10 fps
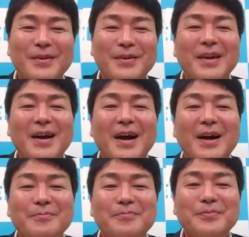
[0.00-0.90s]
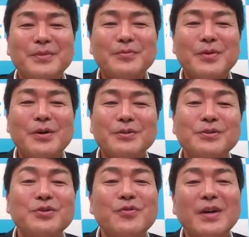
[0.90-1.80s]
Okay. Well,
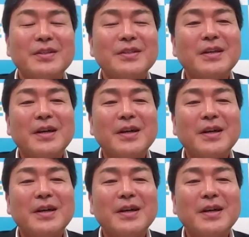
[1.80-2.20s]
you know what?